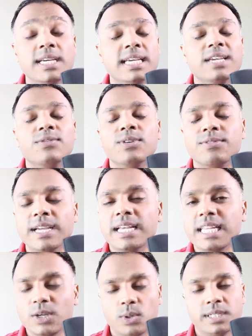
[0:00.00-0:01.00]
If you have any
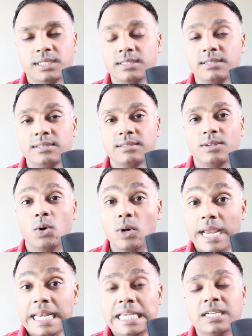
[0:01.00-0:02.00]
questions or
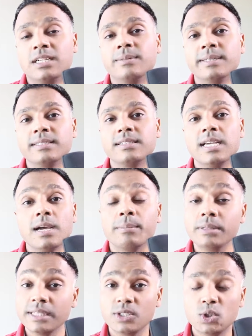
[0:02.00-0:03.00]
any comments,
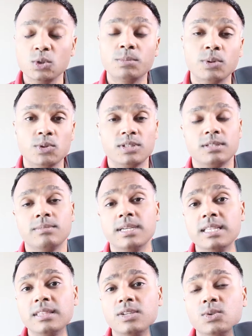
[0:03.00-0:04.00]
please do post them
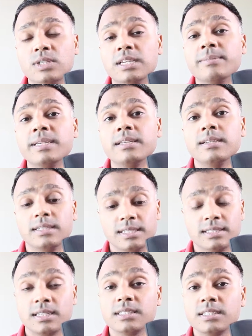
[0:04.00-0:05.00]
in the Udemy
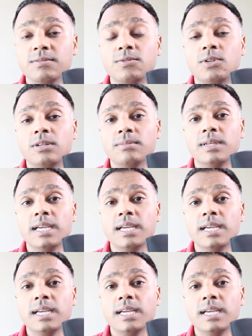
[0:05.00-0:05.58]
discussion forum.